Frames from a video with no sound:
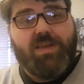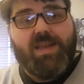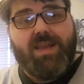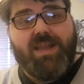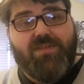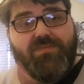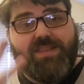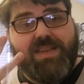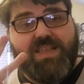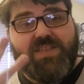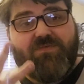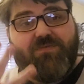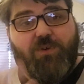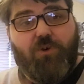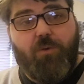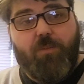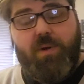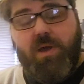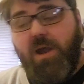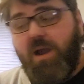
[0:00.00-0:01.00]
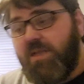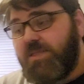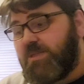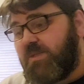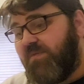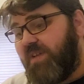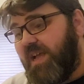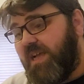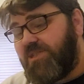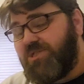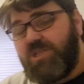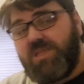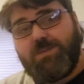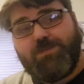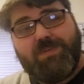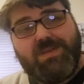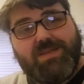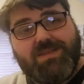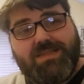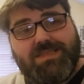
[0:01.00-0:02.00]
We now have the next 4 parts of
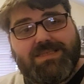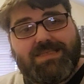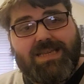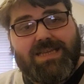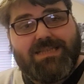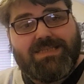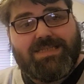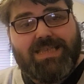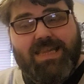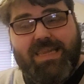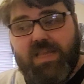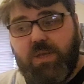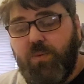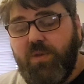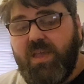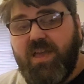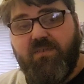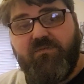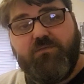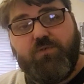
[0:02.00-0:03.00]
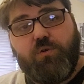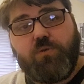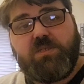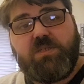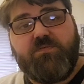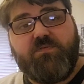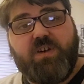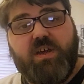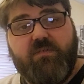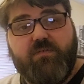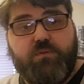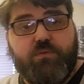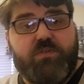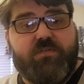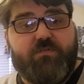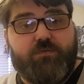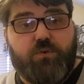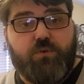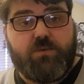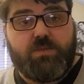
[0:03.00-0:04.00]
Hachette Build the Titanic. We have 45
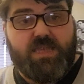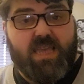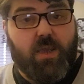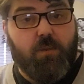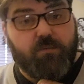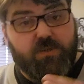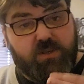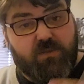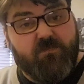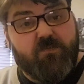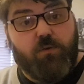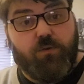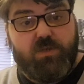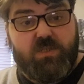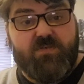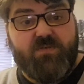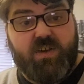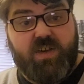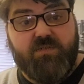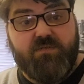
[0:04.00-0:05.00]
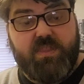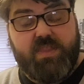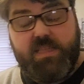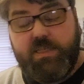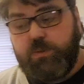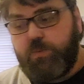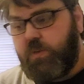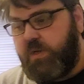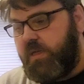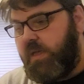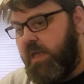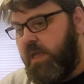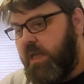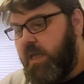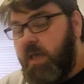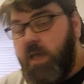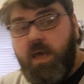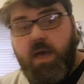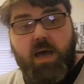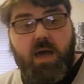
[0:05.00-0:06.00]
through to 48. We're doing 45 in this one.
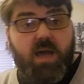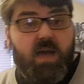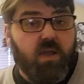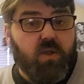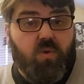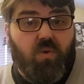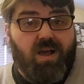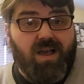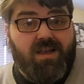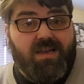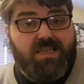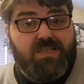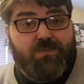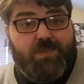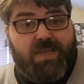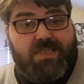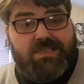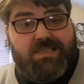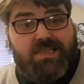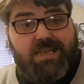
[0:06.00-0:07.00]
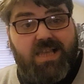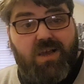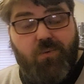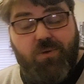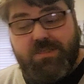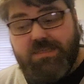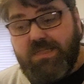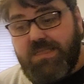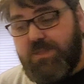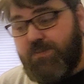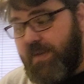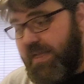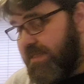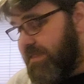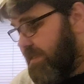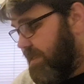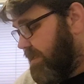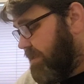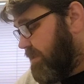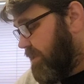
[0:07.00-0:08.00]
Quite unexpectedly, I wasn't
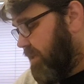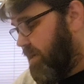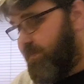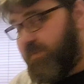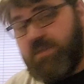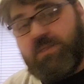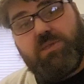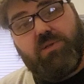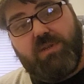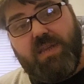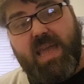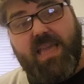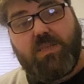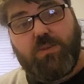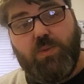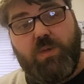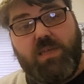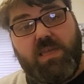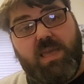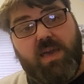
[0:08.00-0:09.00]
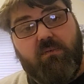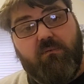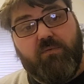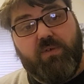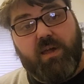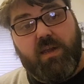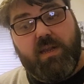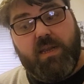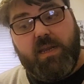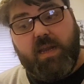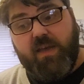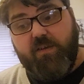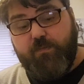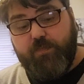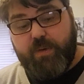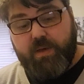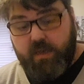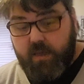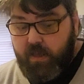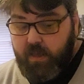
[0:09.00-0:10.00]
expecting these to turn up until next weekend, funnily
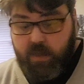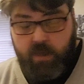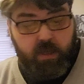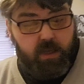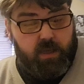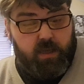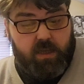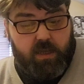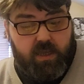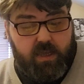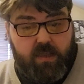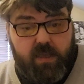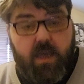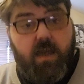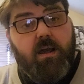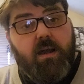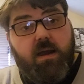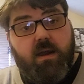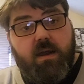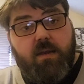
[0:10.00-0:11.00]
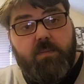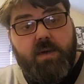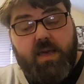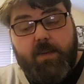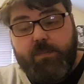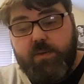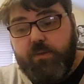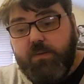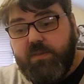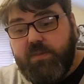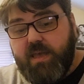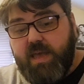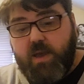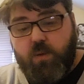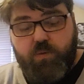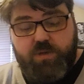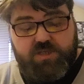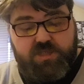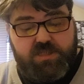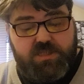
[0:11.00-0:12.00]
enough, but here they are. I'm happy with
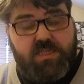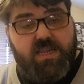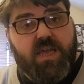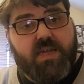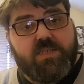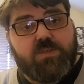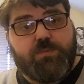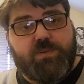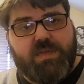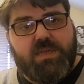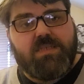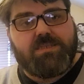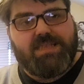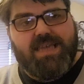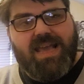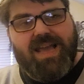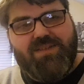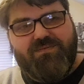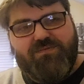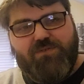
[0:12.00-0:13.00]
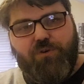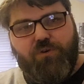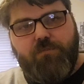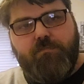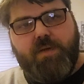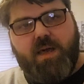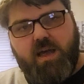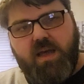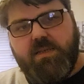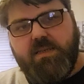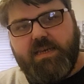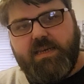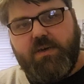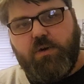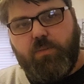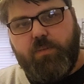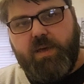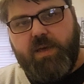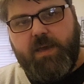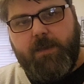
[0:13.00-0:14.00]
that, which is nice because they had fallen behind a
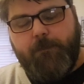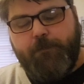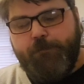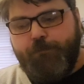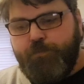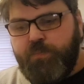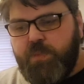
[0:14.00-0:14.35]
little bit.